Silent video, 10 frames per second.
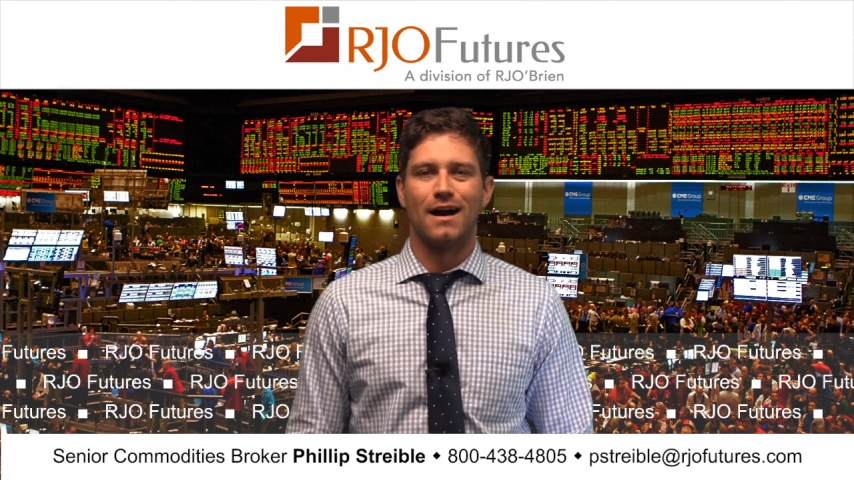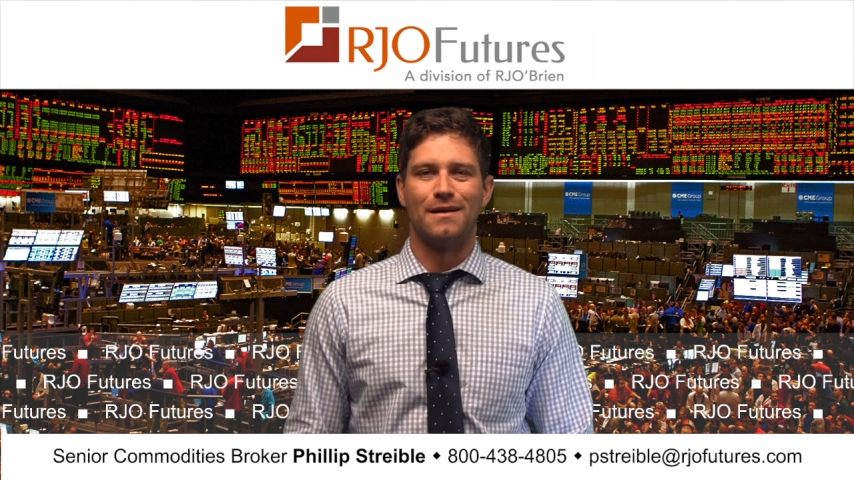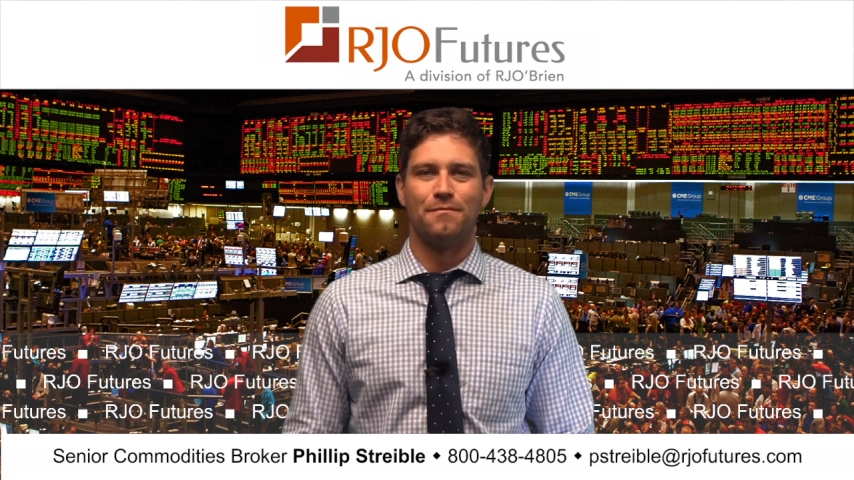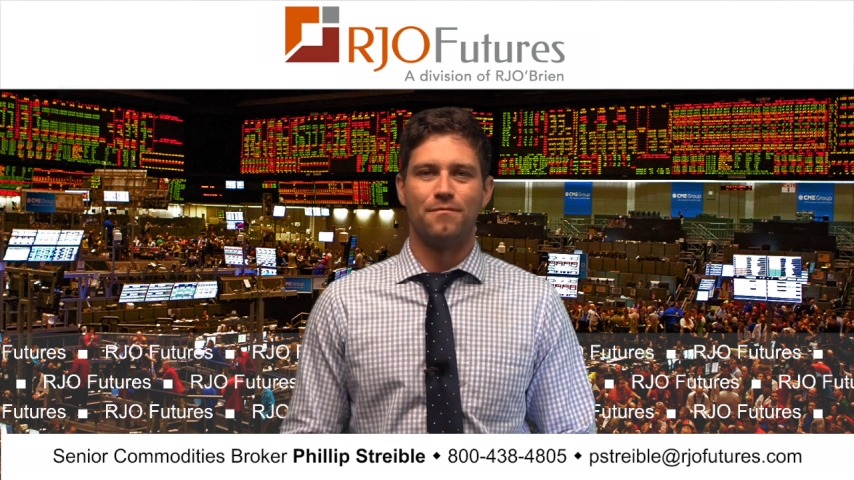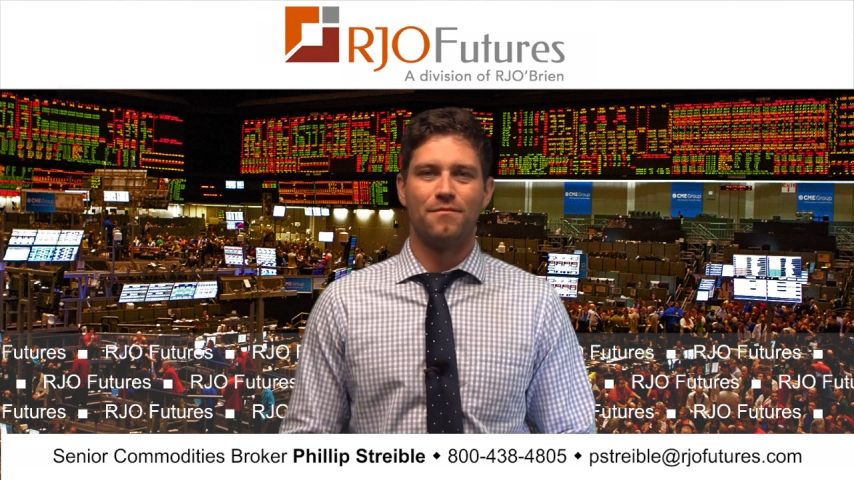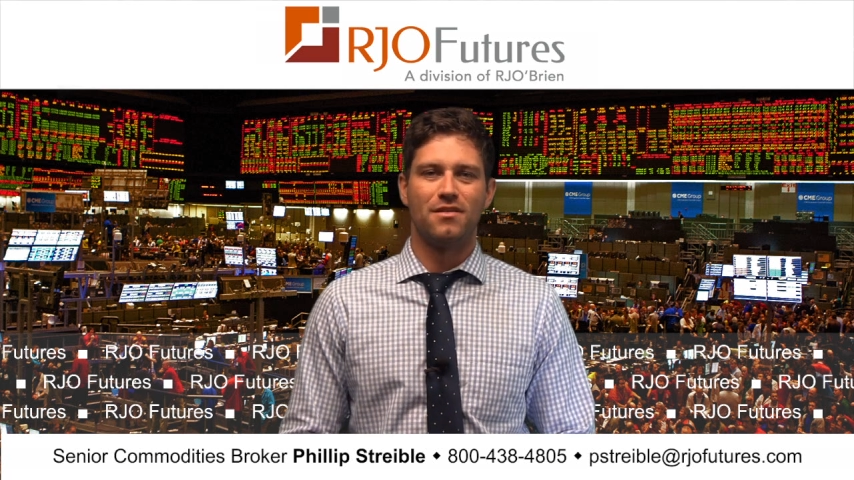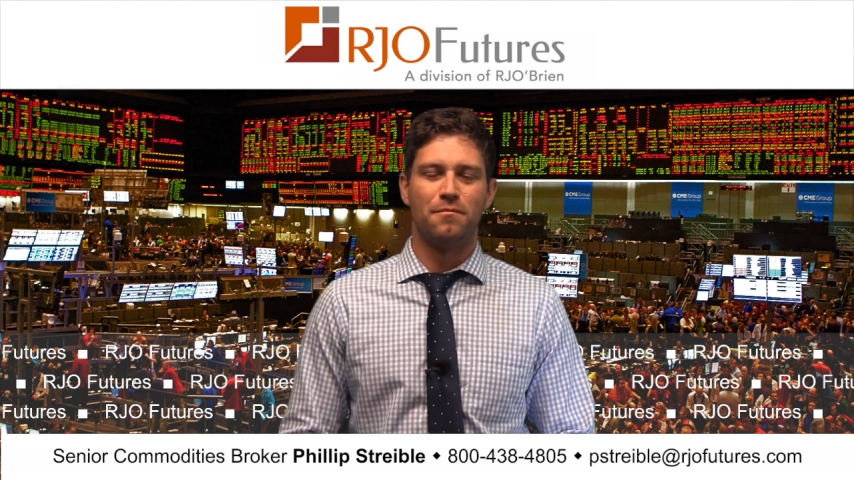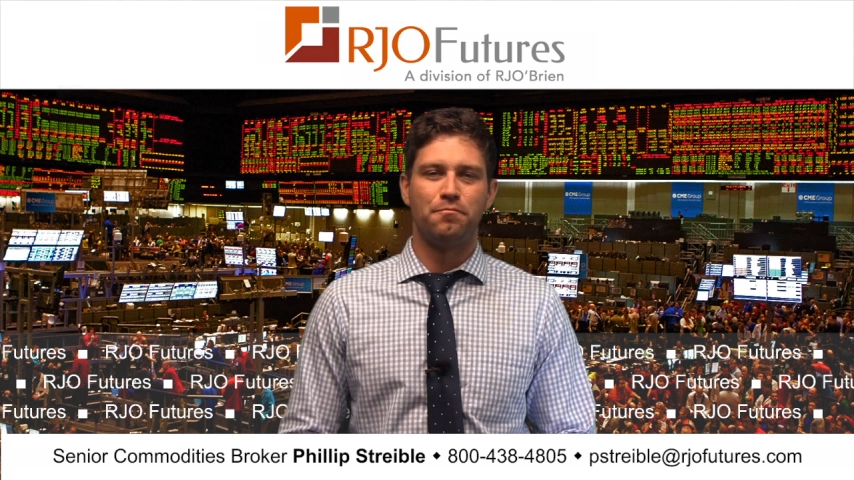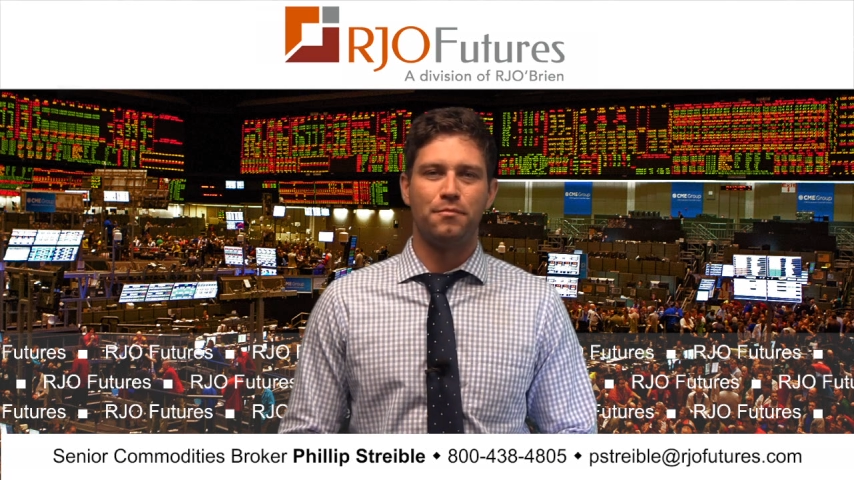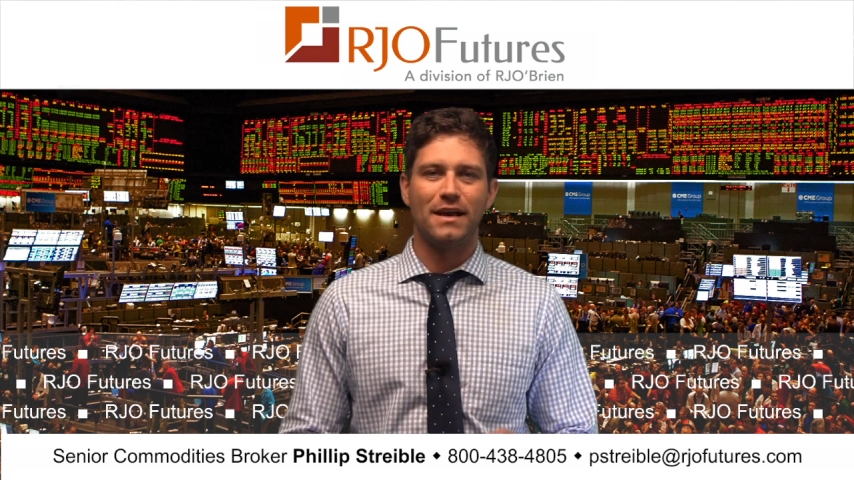Um,
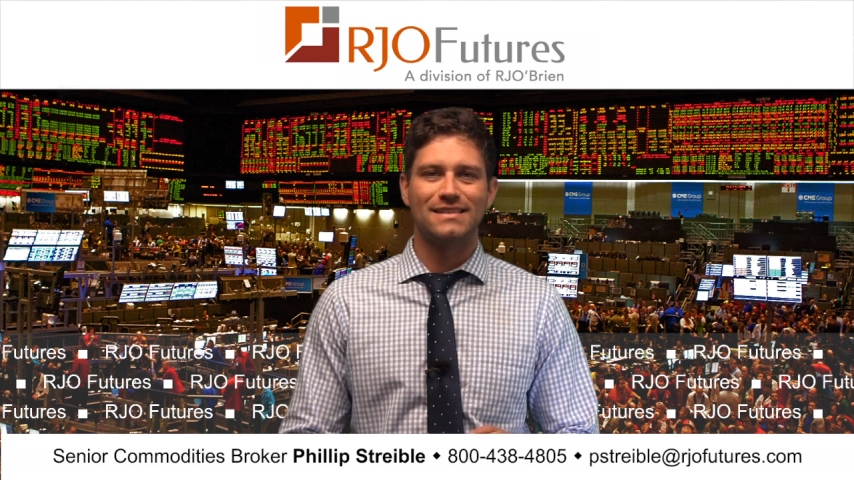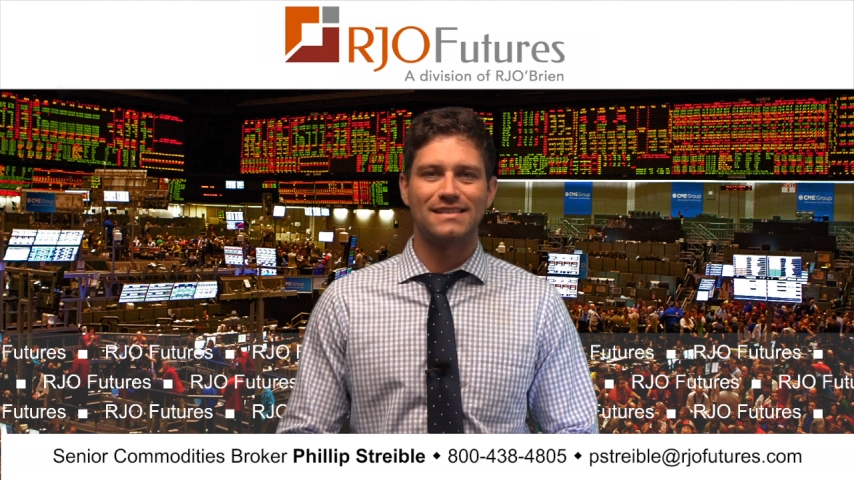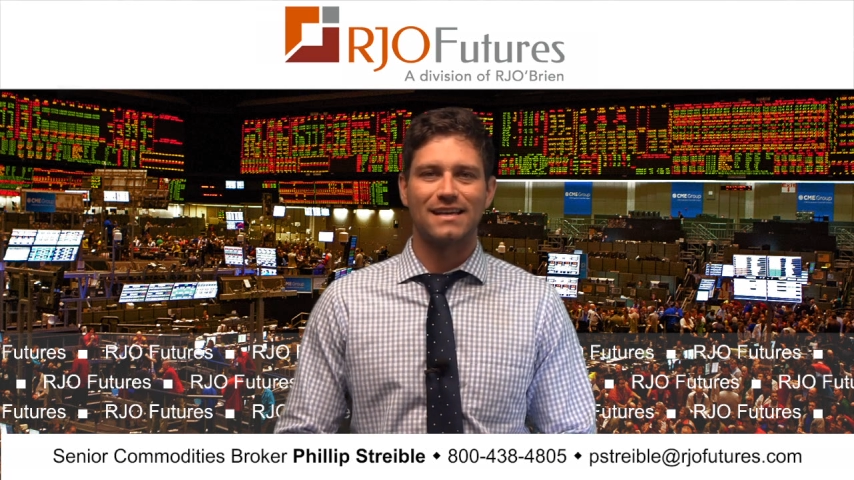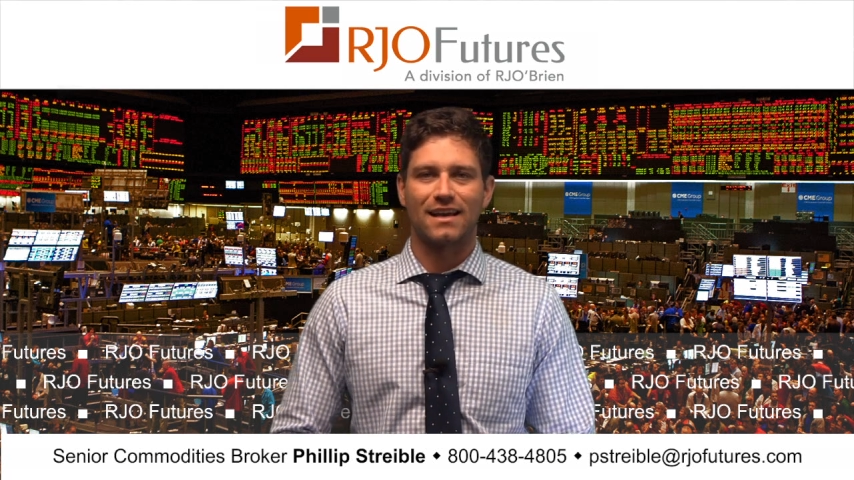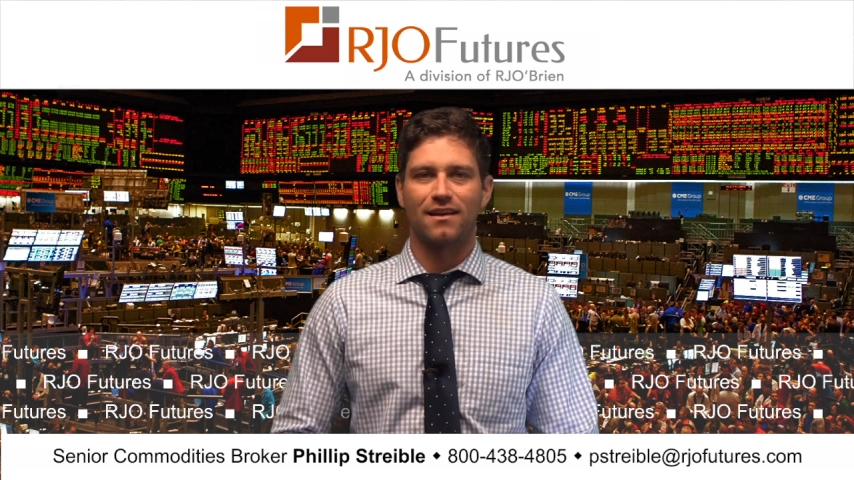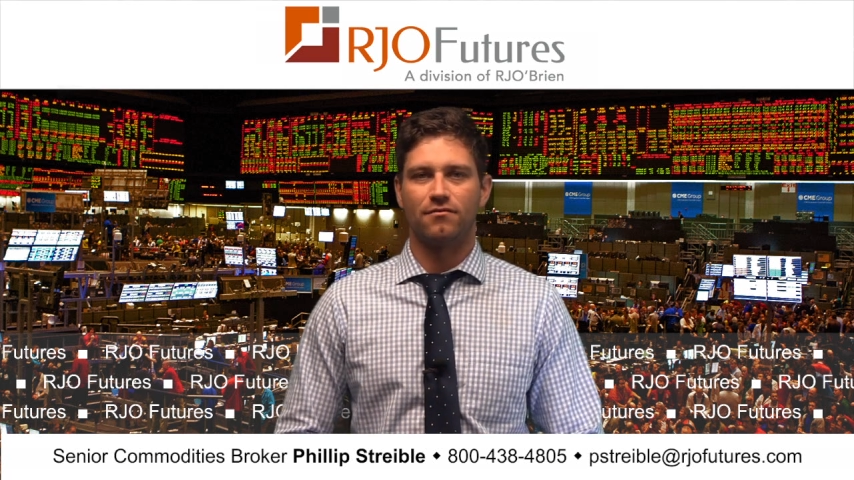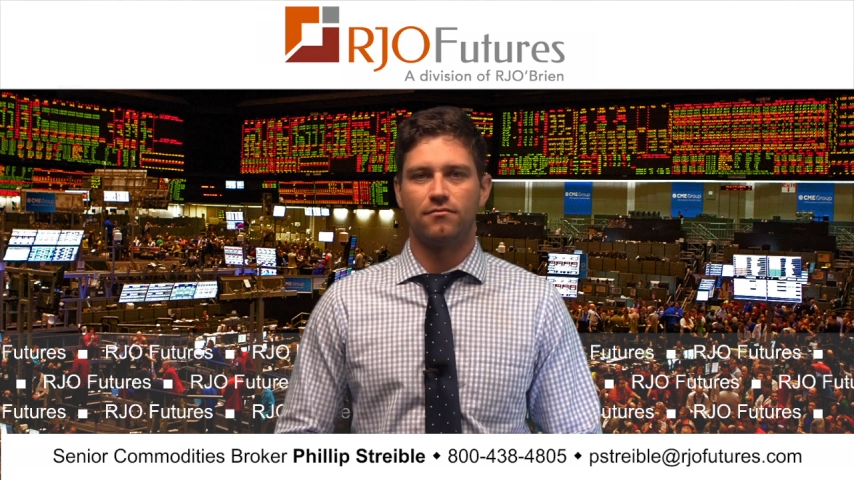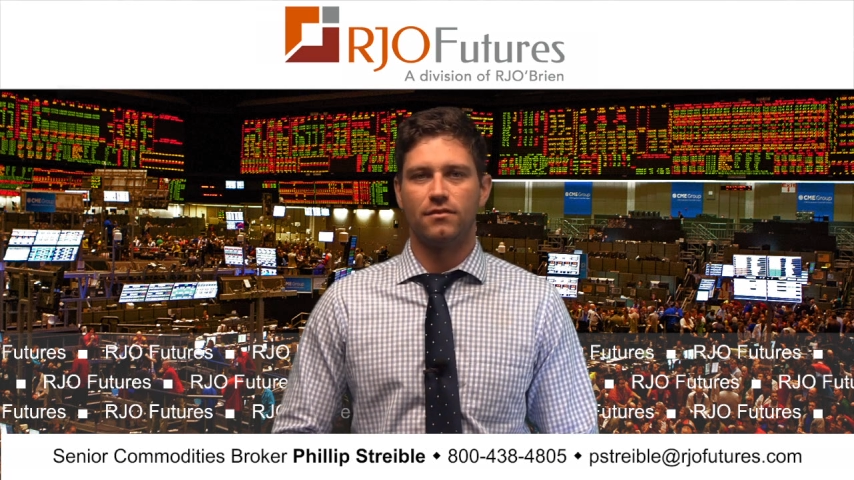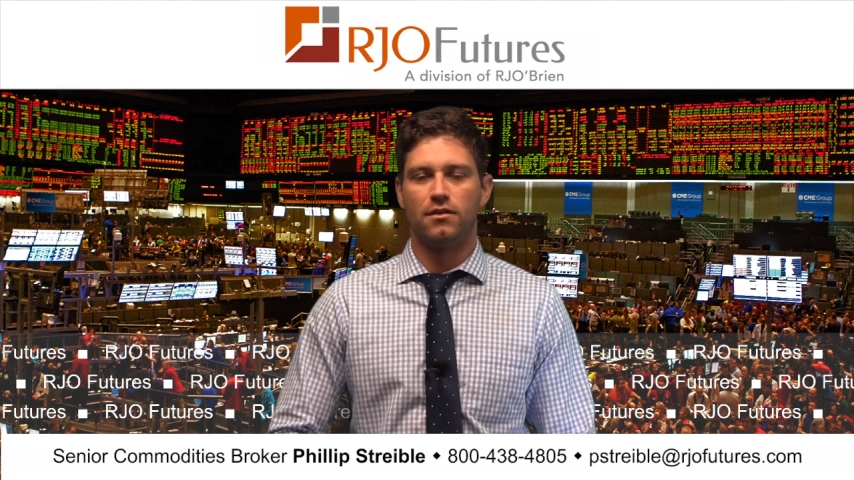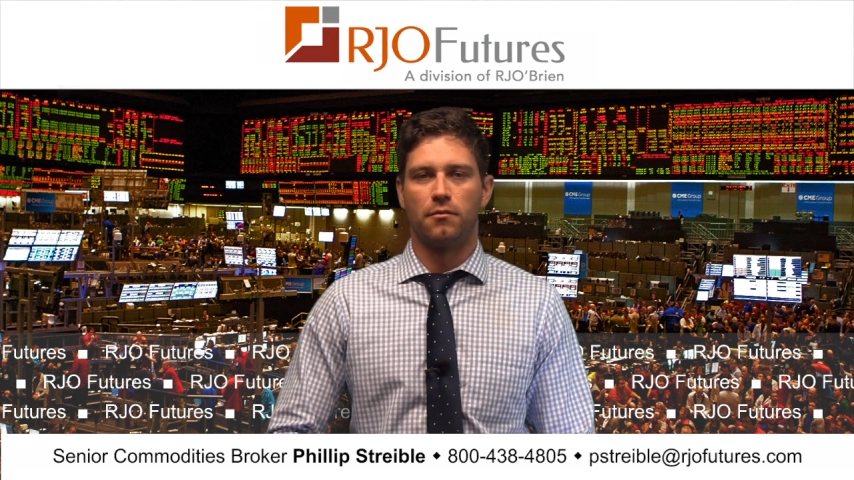the basic
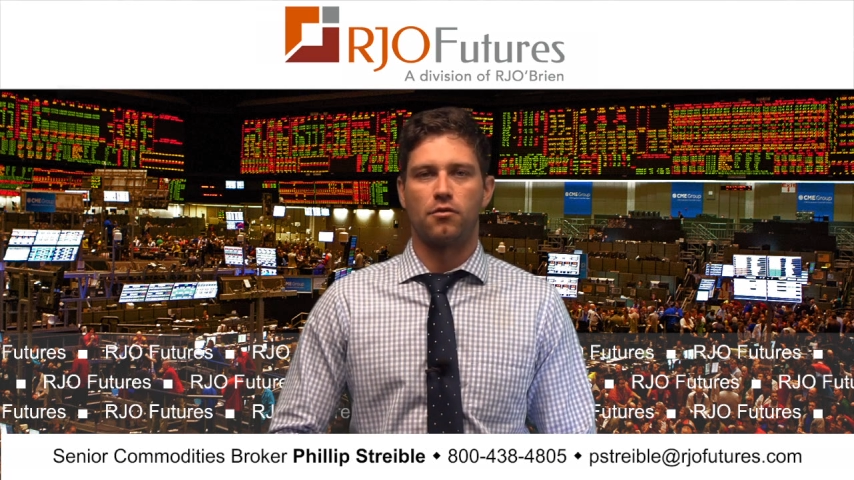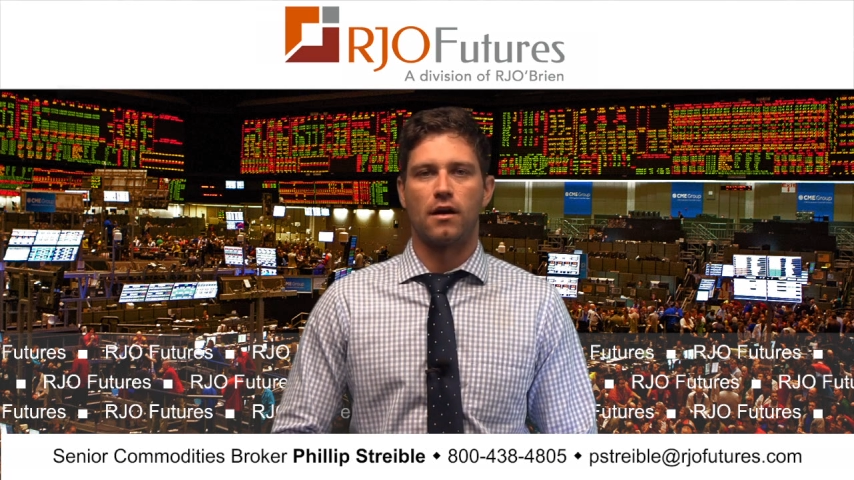you know,